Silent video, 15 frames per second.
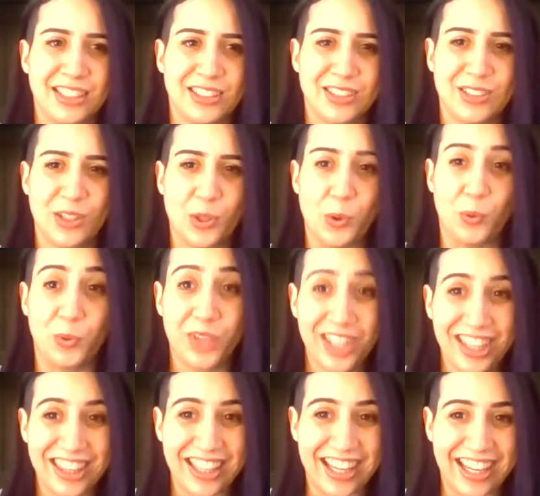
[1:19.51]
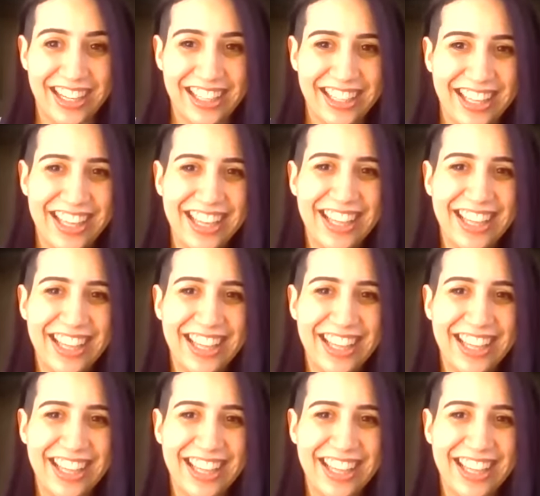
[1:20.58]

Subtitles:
So, with that,